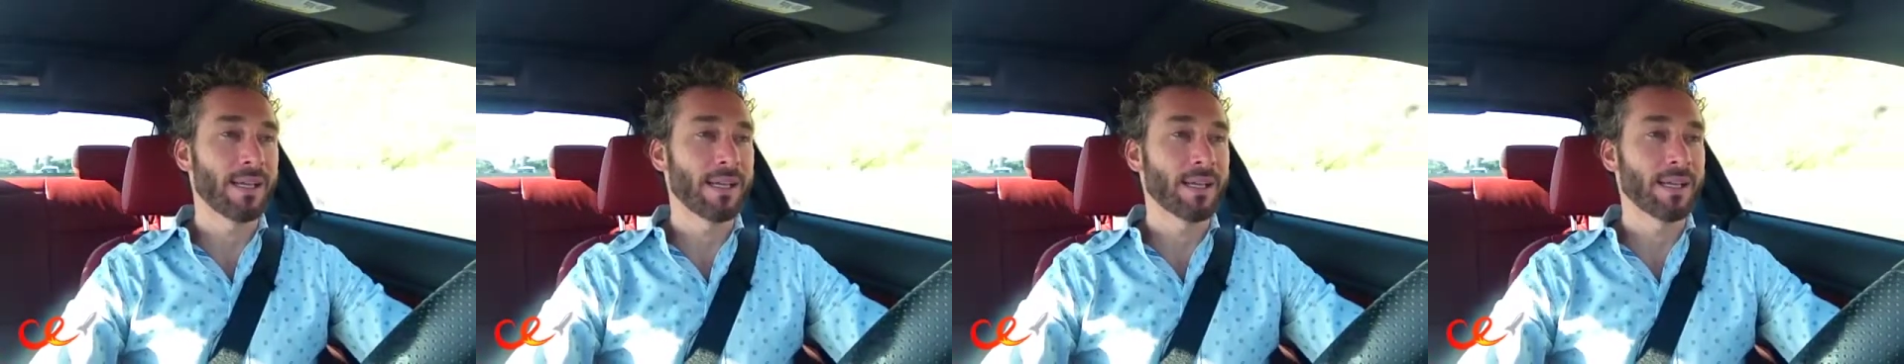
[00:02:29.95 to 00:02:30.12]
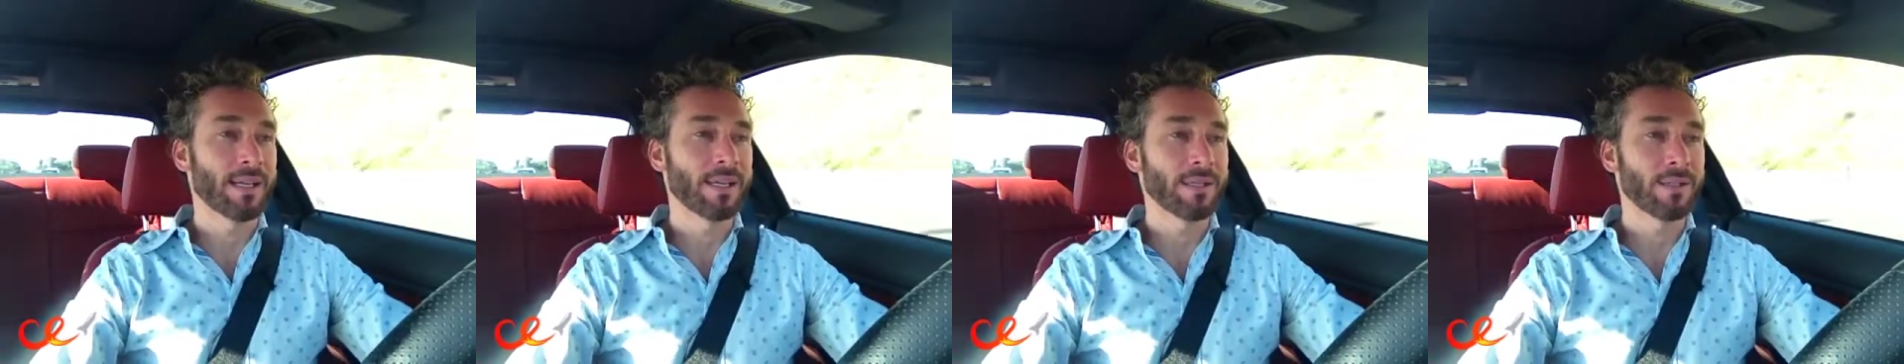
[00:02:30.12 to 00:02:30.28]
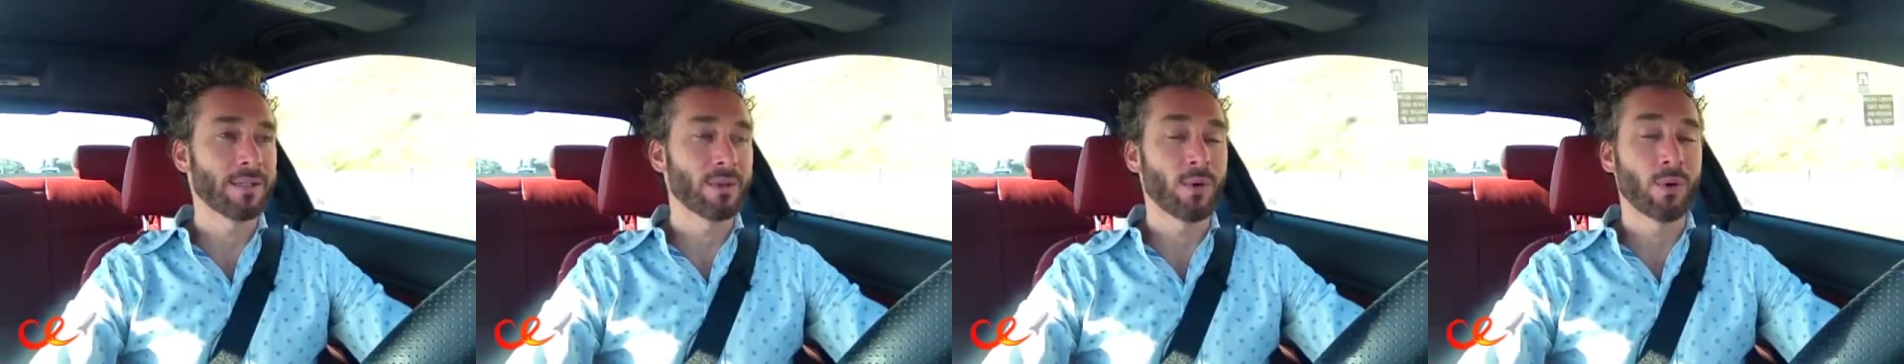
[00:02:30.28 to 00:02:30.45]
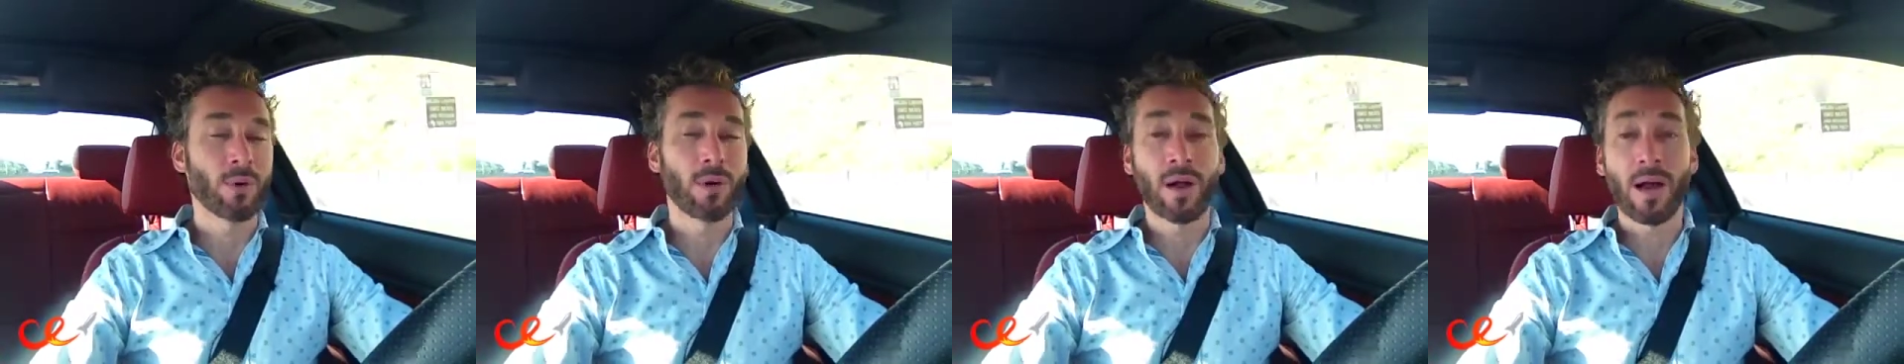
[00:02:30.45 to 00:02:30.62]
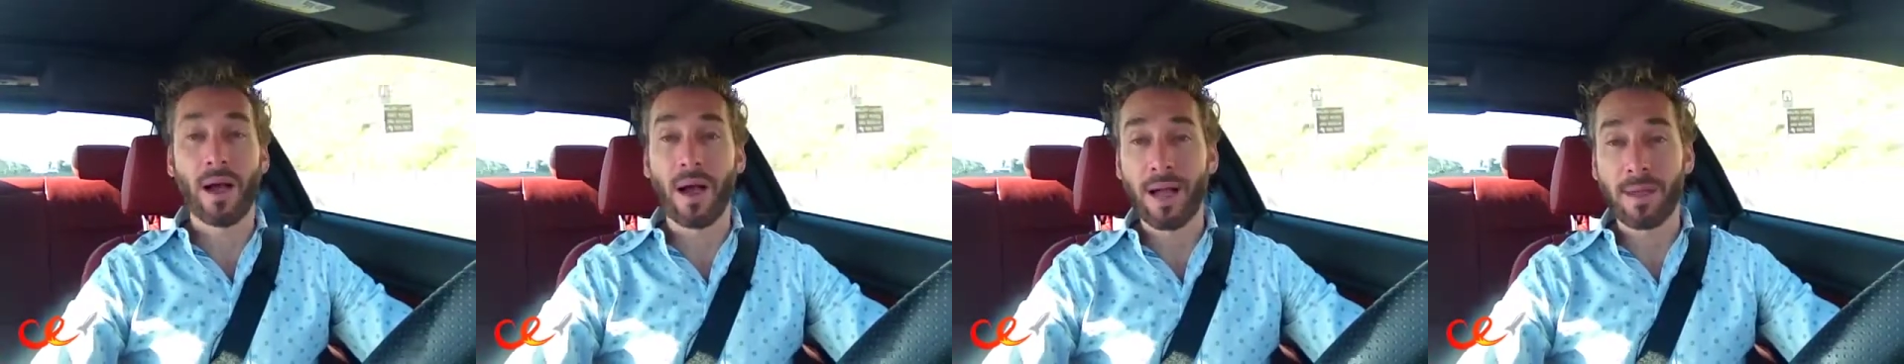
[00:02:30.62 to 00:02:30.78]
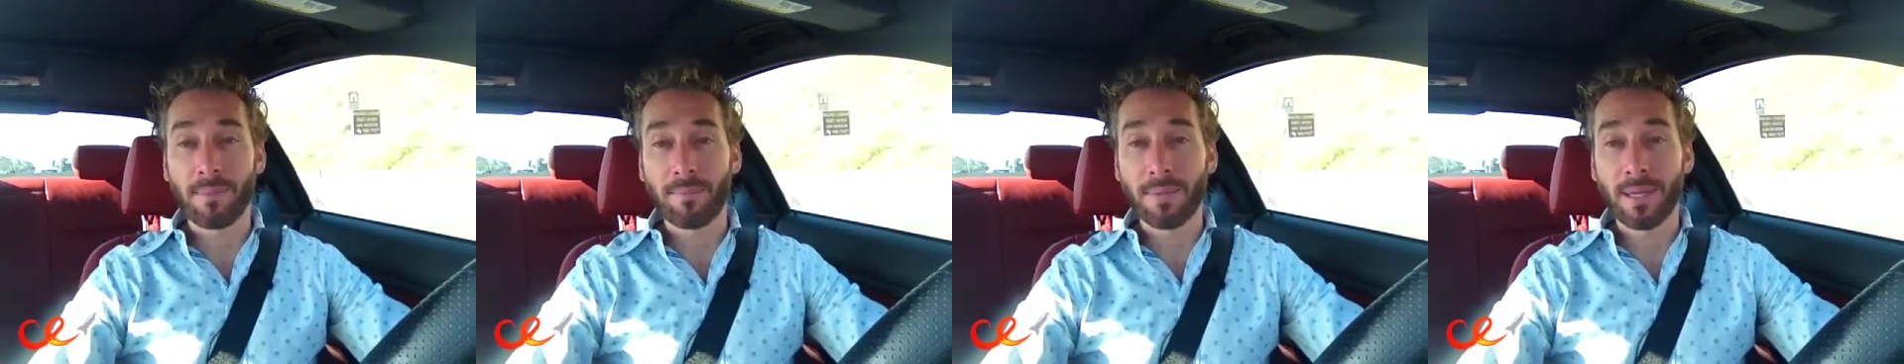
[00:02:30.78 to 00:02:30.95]
in your
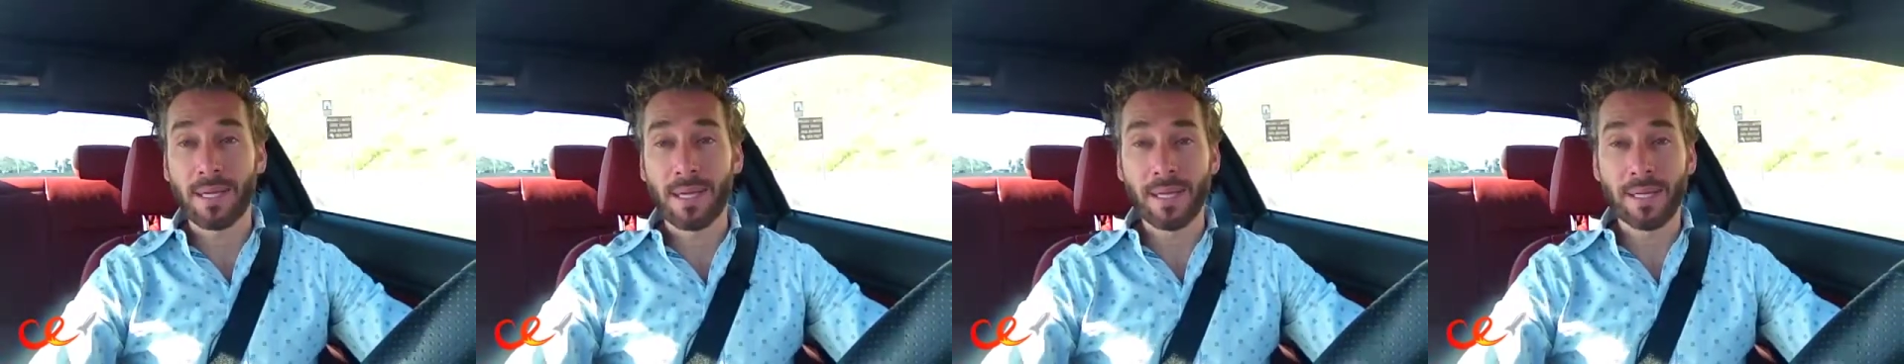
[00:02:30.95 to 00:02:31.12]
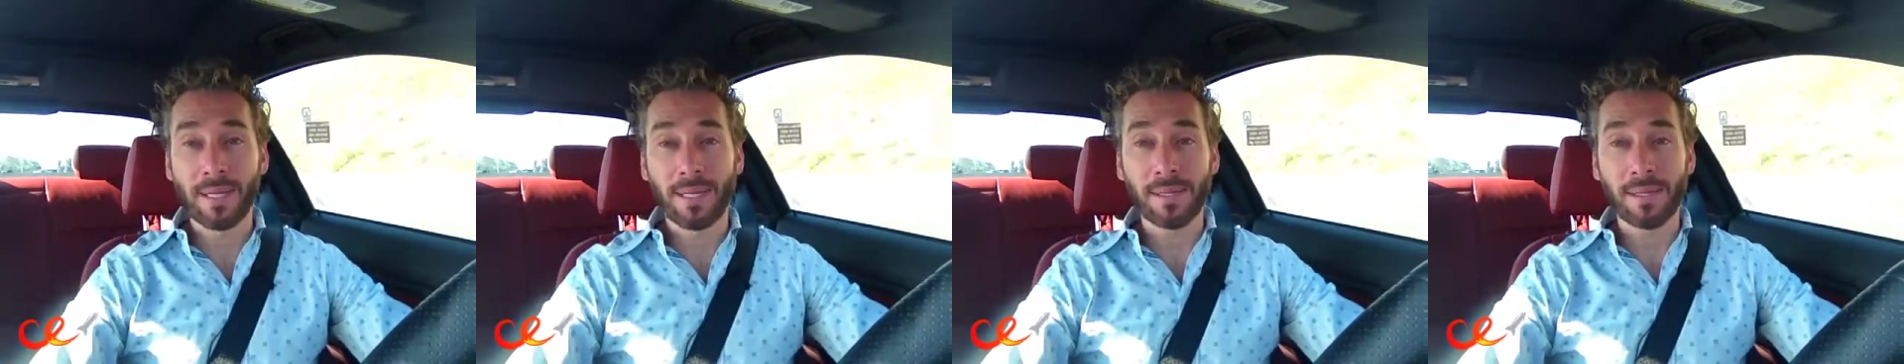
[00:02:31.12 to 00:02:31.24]
IP,